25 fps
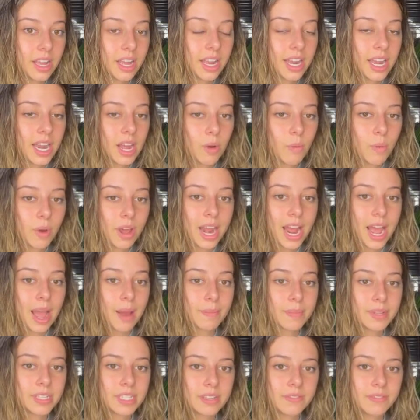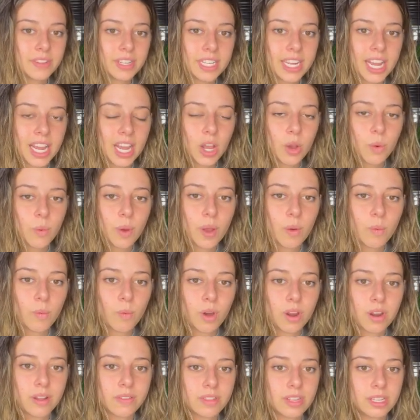Now, what happens if you take away
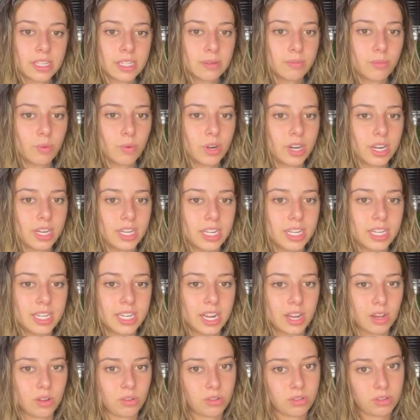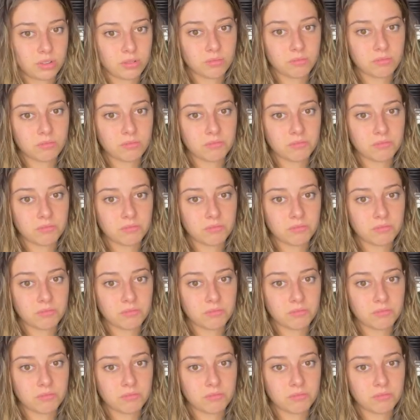one of the supporting details?